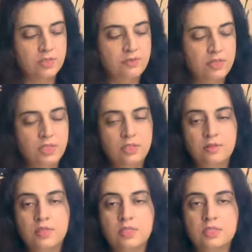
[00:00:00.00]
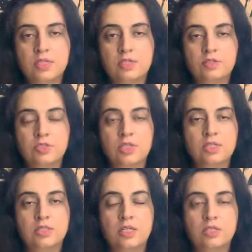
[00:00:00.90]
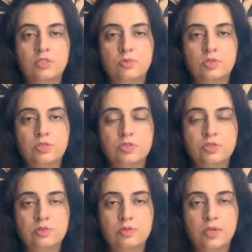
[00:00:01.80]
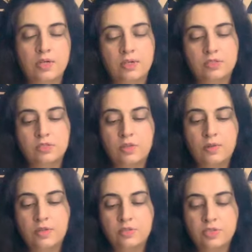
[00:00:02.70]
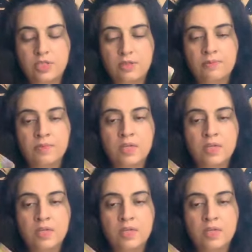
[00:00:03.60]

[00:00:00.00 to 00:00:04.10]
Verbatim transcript: I feel like there is an energy that's heading towards you, okay, a slow energy.